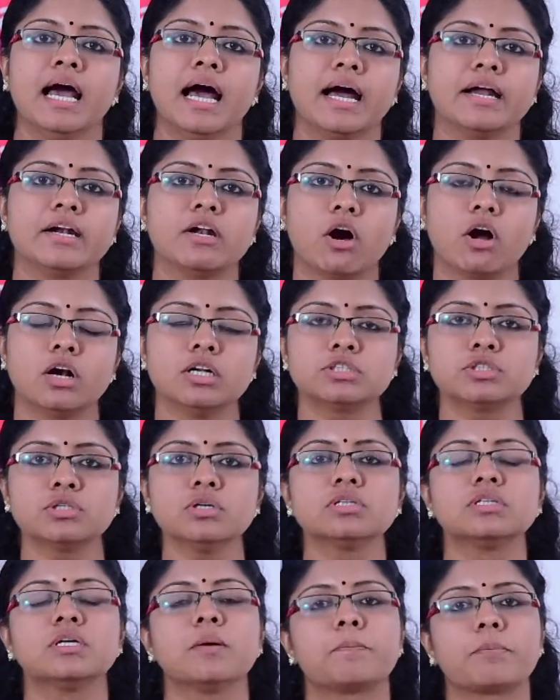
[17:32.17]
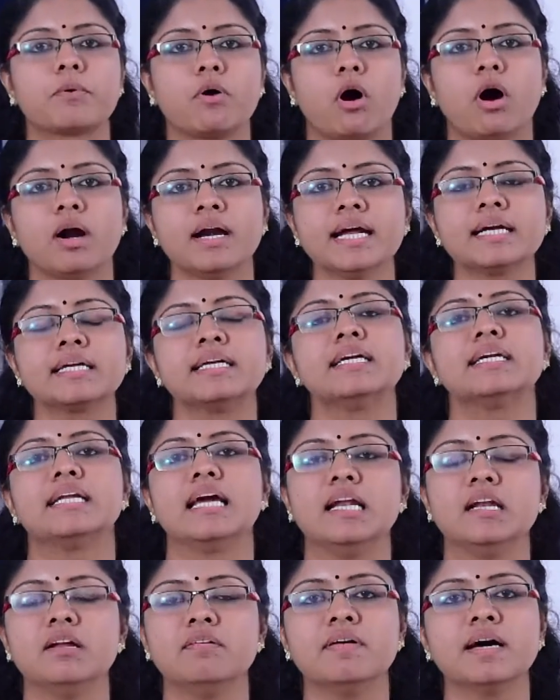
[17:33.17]
and also the product
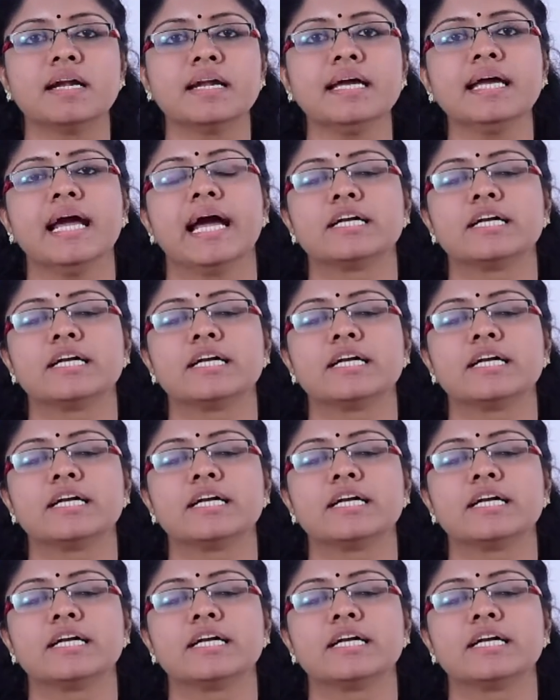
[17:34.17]
delivery,